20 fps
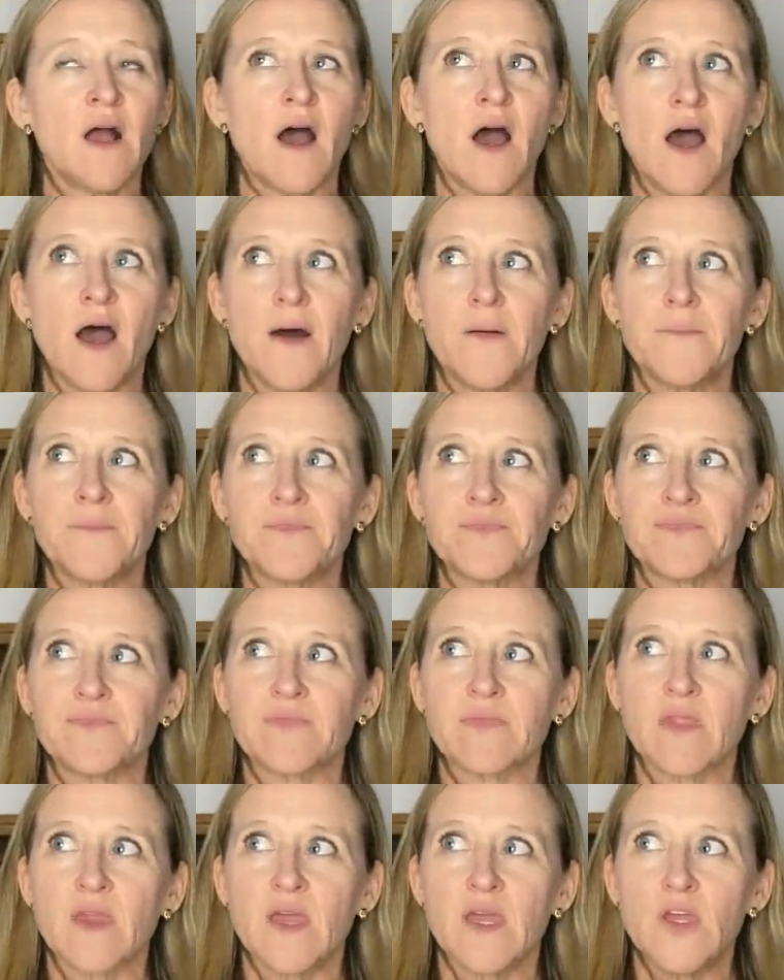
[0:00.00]
Um,
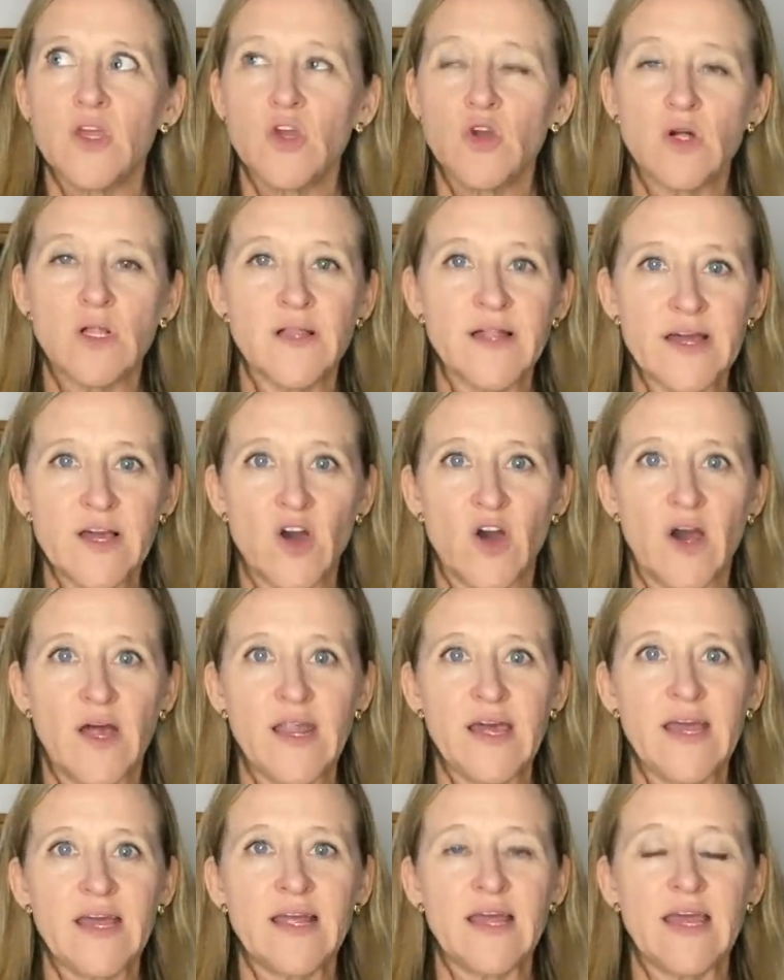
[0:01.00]
you click on
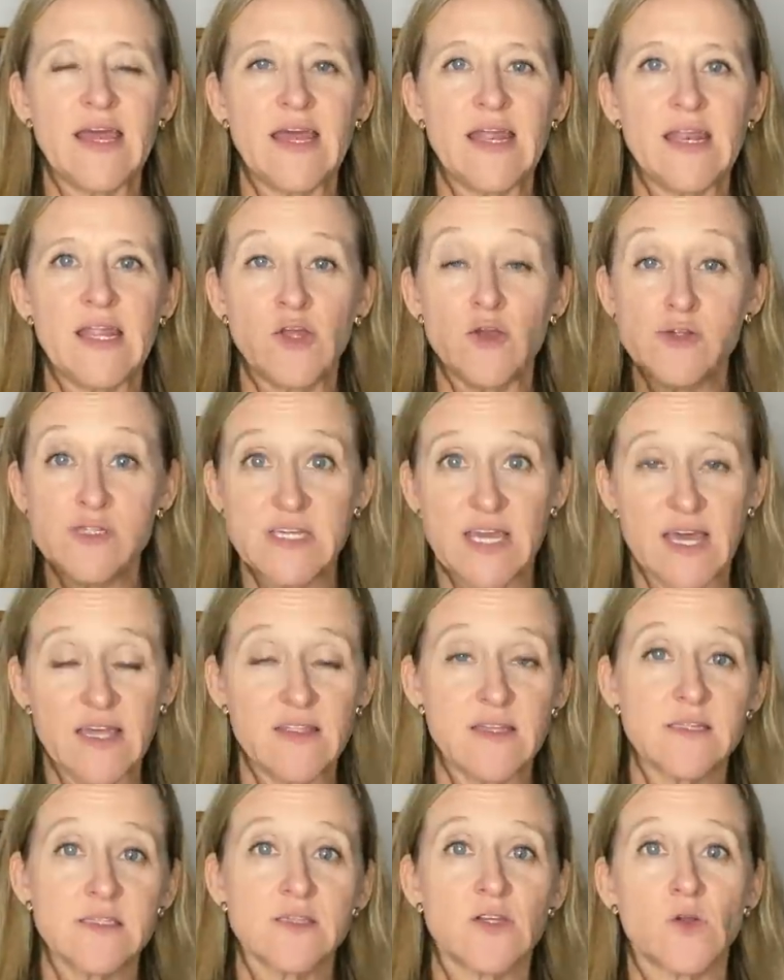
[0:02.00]
it and you take
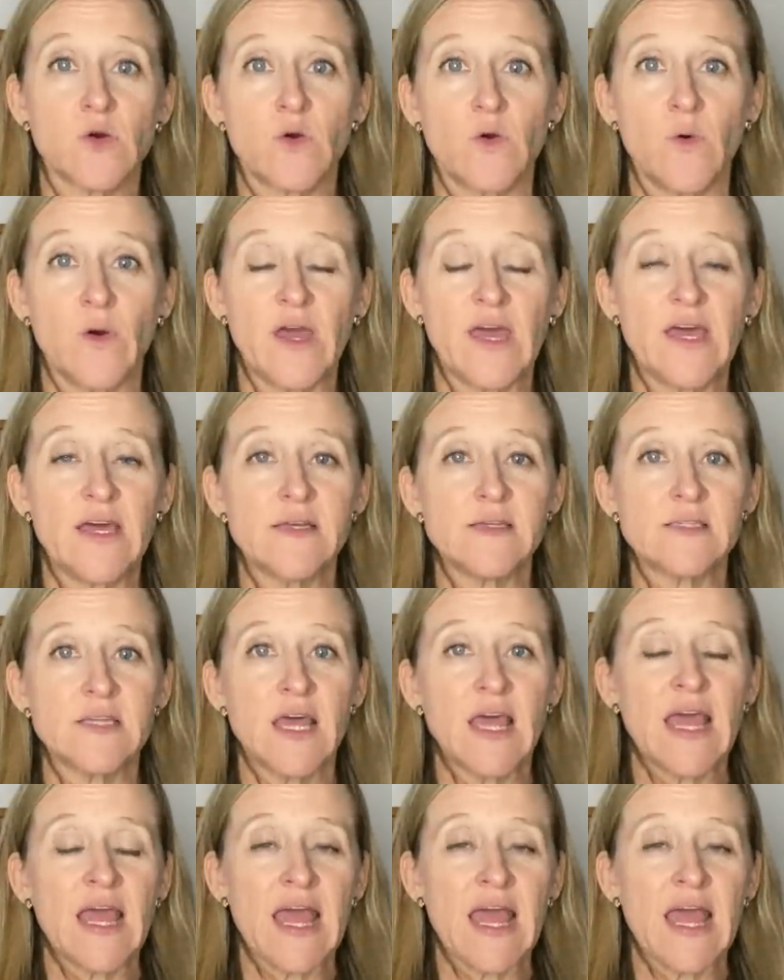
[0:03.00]
this little quiz.